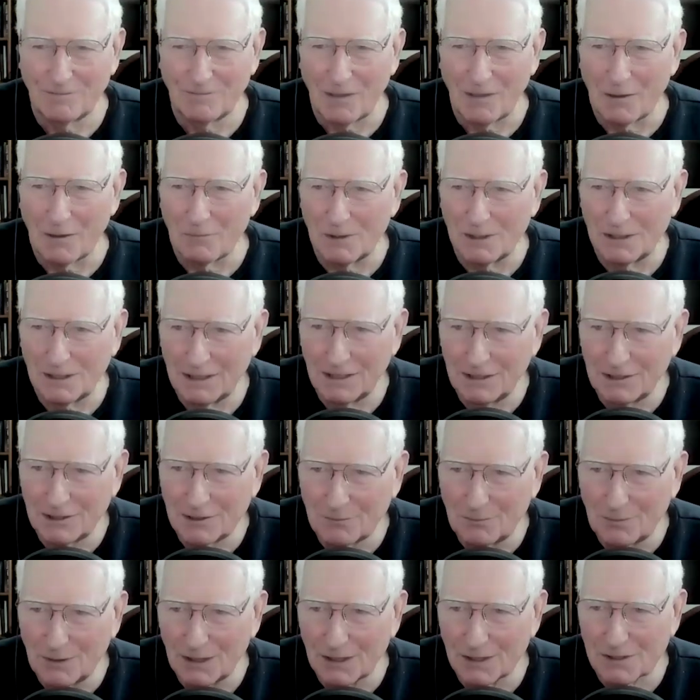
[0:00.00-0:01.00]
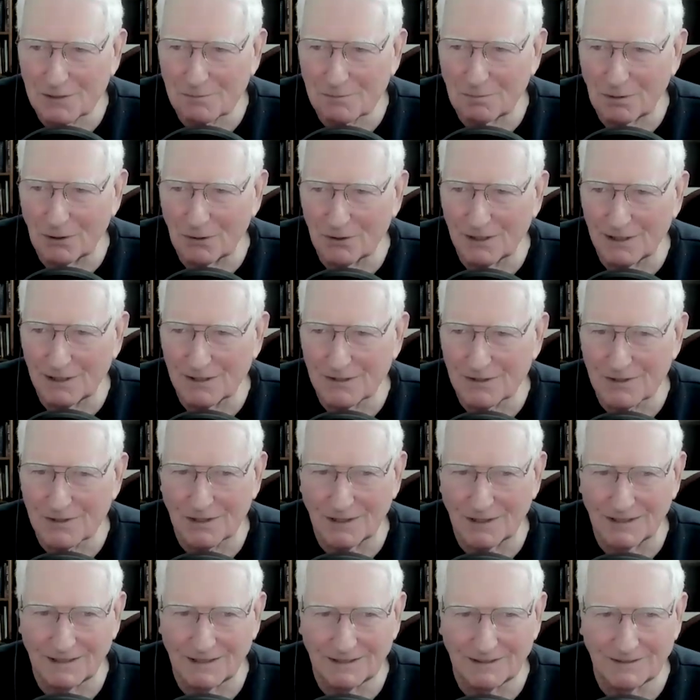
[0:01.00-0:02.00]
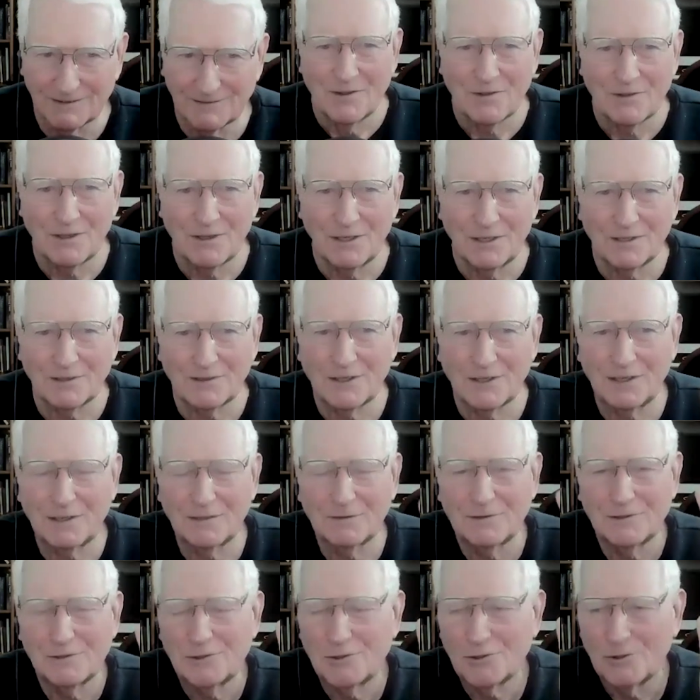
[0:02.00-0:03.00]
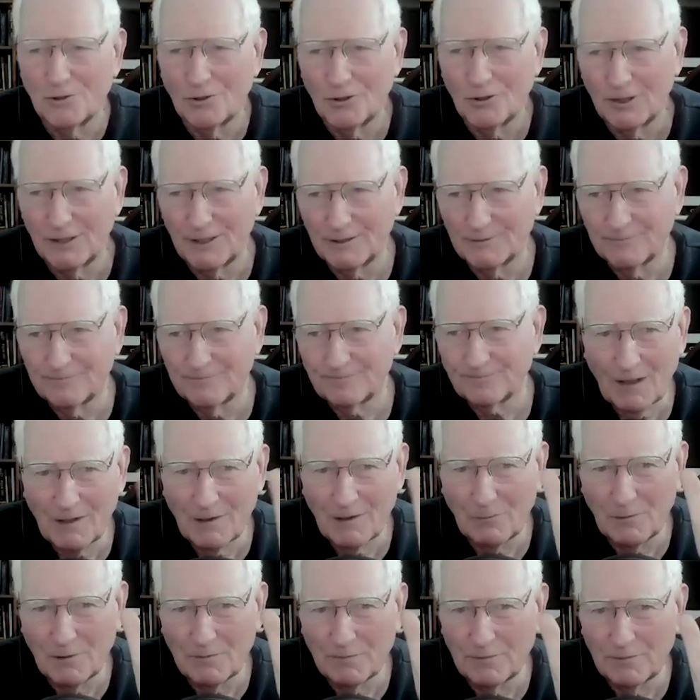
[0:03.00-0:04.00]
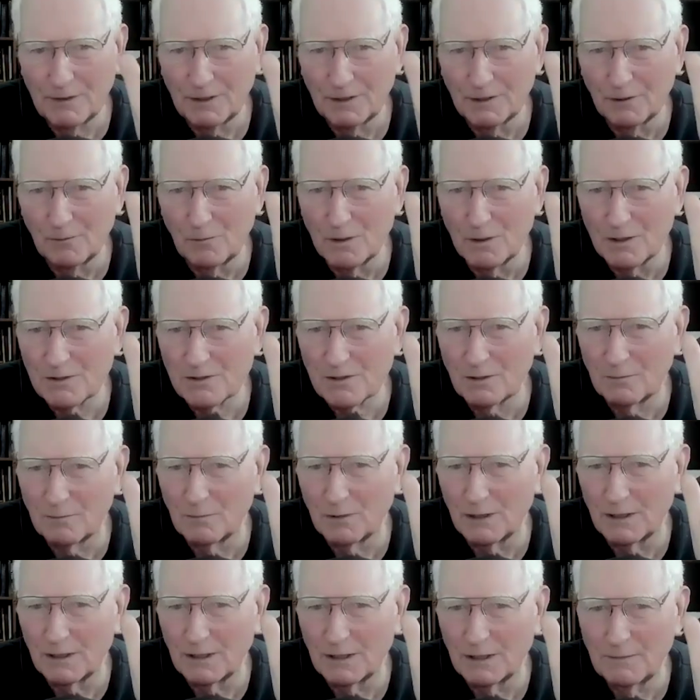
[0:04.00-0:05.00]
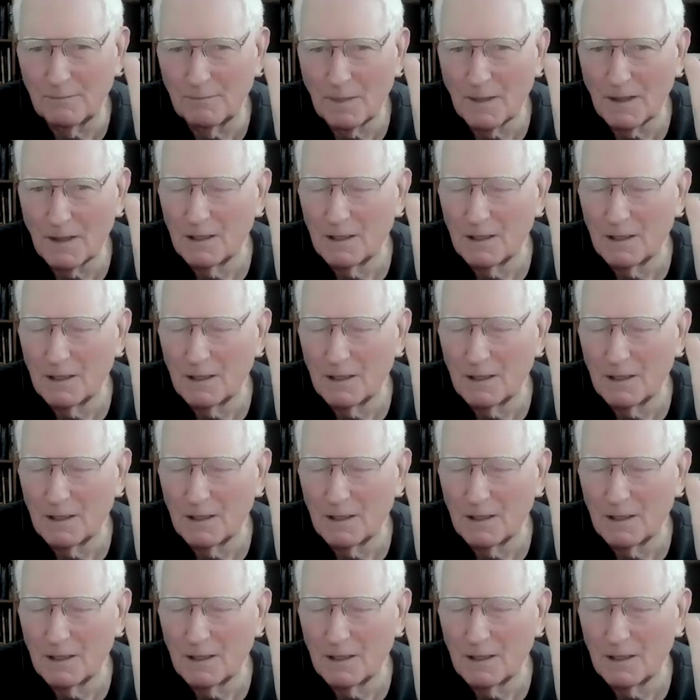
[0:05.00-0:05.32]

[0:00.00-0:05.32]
And we need to be experiencing it. Think, think of the joy that we feel when somebody